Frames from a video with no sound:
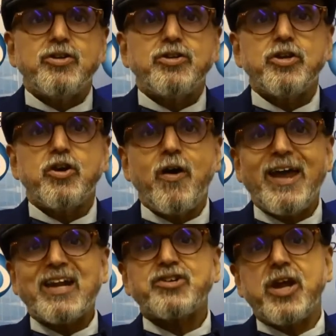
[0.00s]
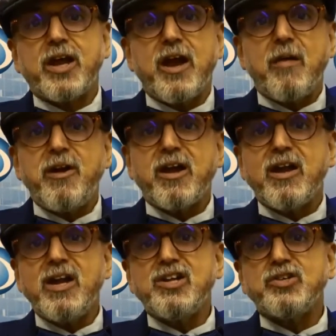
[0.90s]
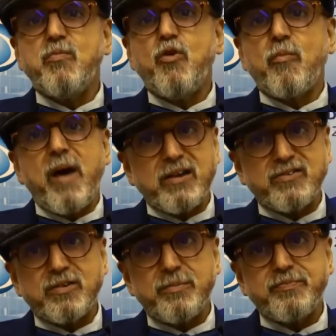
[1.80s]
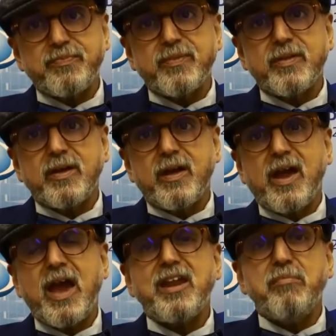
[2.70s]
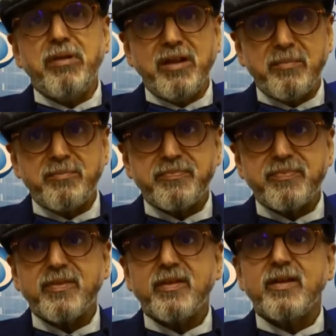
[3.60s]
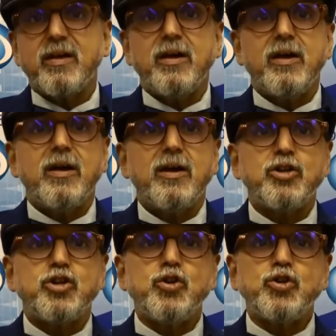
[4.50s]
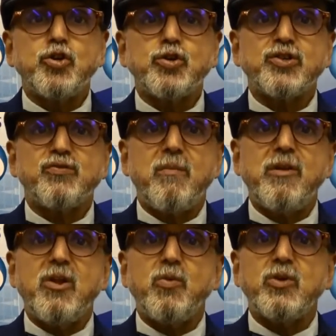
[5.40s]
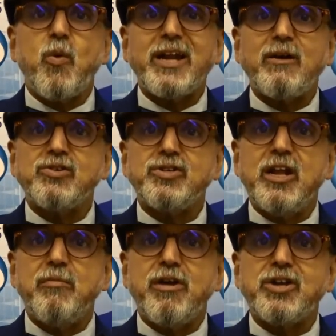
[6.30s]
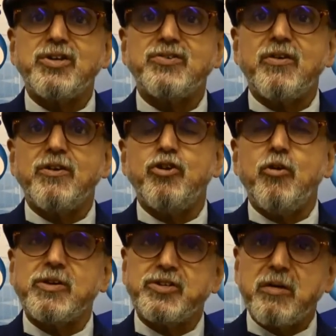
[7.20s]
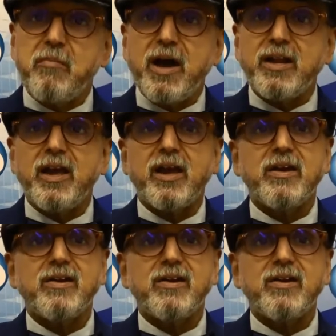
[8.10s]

To go electric, America needs more mines. Can it build them? Two sources familiar with the White House deliberations on domestic mining